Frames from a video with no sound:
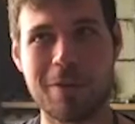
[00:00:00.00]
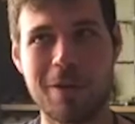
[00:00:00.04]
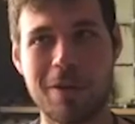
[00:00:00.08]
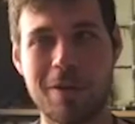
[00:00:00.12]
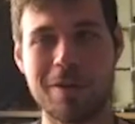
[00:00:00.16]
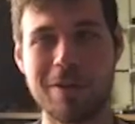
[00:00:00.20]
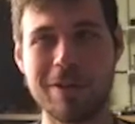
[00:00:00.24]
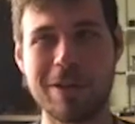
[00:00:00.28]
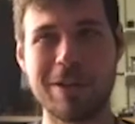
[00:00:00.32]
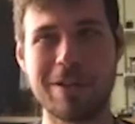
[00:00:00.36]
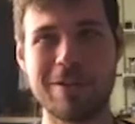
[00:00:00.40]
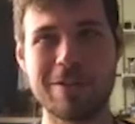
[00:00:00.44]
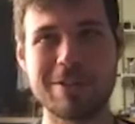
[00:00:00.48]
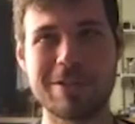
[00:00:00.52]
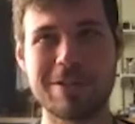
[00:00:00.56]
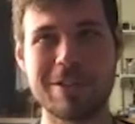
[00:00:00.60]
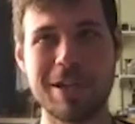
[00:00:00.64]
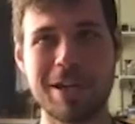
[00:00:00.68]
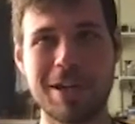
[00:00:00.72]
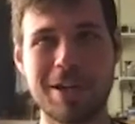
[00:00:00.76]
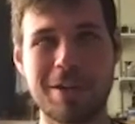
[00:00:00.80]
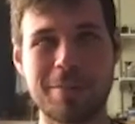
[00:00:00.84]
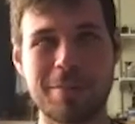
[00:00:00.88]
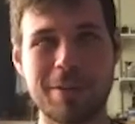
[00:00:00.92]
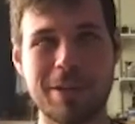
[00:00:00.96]
our ears
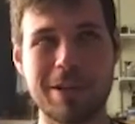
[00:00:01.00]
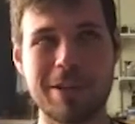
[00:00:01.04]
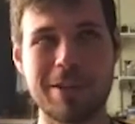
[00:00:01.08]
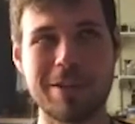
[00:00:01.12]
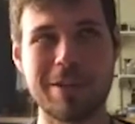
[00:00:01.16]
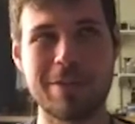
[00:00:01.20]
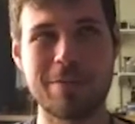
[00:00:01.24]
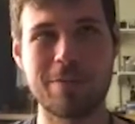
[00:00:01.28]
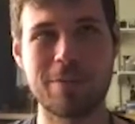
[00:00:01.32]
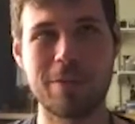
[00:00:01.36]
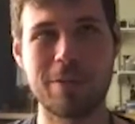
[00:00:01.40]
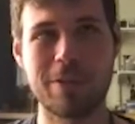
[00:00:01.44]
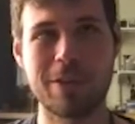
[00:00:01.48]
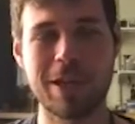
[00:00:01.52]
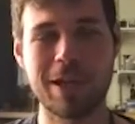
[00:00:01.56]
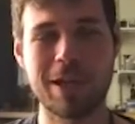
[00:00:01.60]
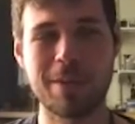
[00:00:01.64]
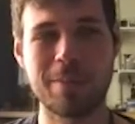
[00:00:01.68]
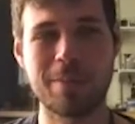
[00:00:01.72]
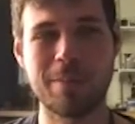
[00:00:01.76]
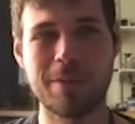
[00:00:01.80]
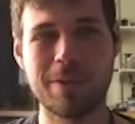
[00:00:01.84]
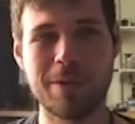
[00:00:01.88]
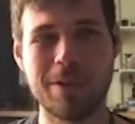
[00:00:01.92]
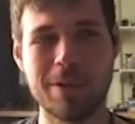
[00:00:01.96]
now, but for
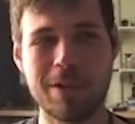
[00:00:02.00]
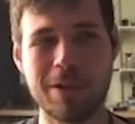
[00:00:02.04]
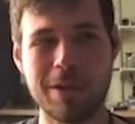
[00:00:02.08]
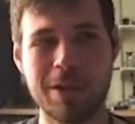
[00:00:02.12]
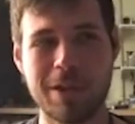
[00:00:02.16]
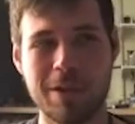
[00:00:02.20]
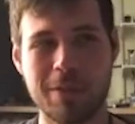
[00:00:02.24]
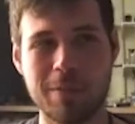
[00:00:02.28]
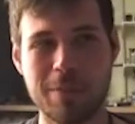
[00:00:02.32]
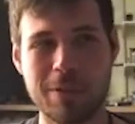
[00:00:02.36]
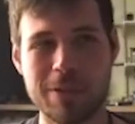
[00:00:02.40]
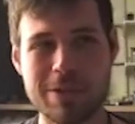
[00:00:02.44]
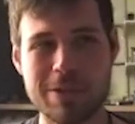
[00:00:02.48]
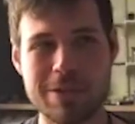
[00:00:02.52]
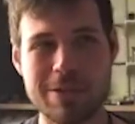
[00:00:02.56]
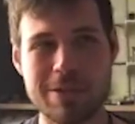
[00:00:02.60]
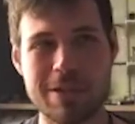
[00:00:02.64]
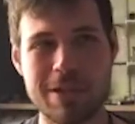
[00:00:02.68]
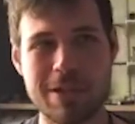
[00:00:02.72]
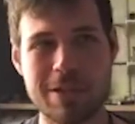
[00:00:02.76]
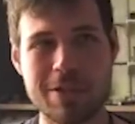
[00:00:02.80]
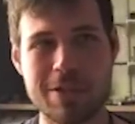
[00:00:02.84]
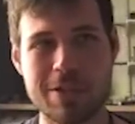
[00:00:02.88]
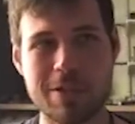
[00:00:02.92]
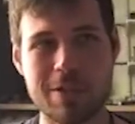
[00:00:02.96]
them, it was
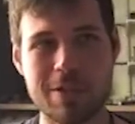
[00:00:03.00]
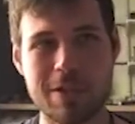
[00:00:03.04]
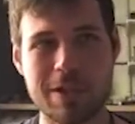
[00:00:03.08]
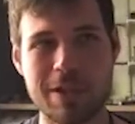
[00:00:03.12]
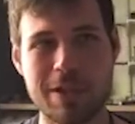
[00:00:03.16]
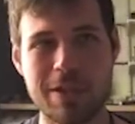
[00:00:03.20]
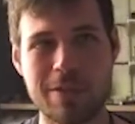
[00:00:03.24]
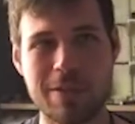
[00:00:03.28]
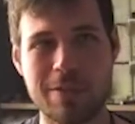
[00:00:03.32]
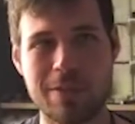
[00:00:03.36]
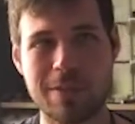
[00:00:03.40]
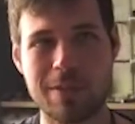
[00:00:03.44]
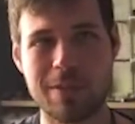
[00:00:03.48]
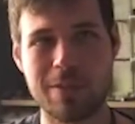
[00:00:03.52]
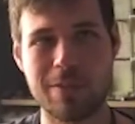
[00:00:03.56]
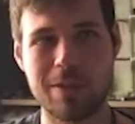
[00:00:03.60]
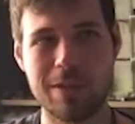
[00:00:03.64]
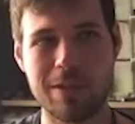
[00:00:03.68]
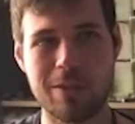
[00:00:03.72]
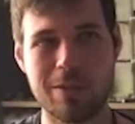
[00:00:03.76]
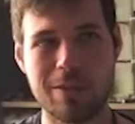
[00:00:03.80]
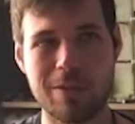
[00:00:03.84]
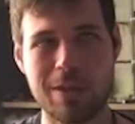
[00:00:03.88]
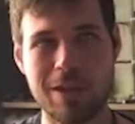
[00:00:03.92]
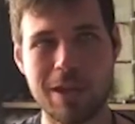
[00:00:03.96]
essentially
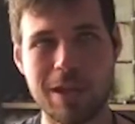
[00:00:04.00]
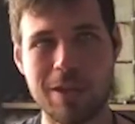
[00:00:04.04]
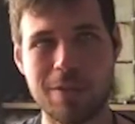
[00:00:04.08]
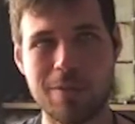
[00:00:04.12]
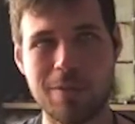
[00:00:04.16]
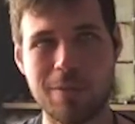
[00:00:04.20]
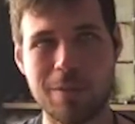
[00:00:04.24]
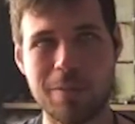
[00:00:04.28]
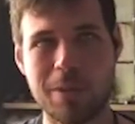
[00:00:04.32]
their life.